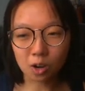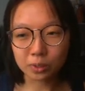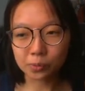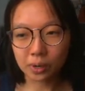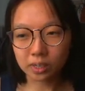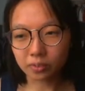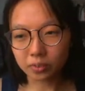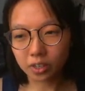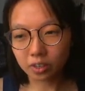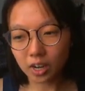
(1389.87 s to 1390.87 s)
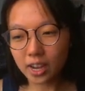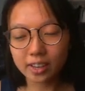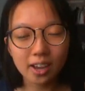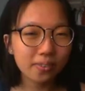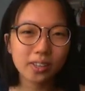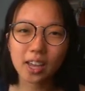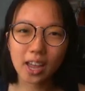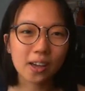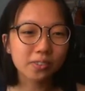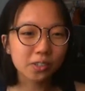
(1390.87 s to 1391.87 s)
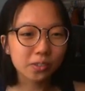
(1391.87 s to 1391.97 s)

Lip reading: perspective in here. I feel like I have to.